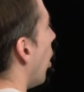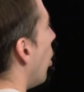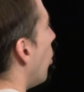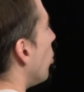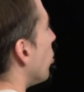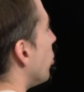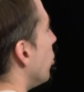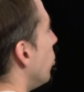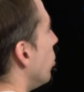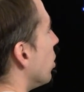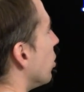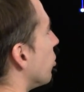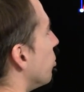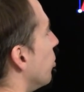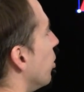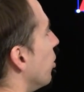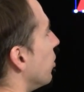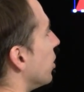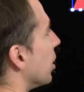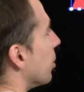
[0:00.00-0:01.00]
All we're doing is
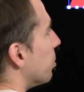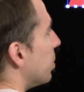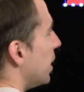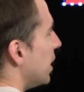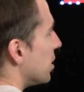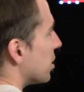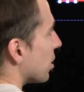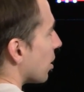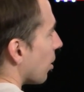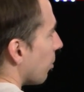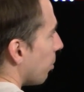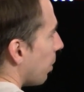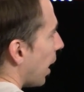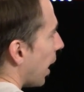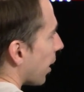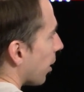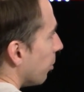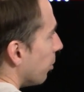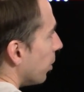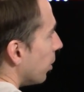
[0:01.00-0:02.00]
moving a piece of the
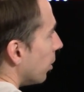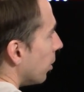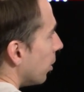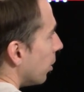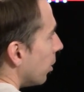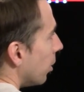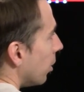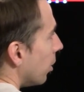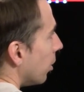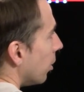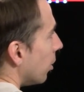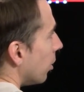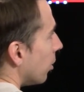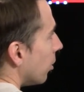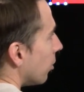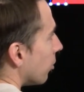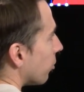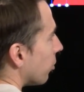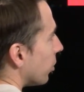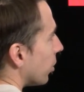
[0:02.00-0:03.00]
bottom
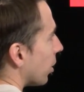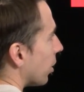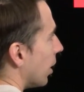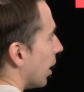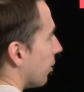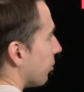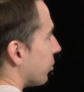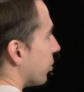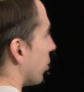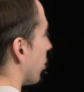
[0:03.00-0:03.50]
from the left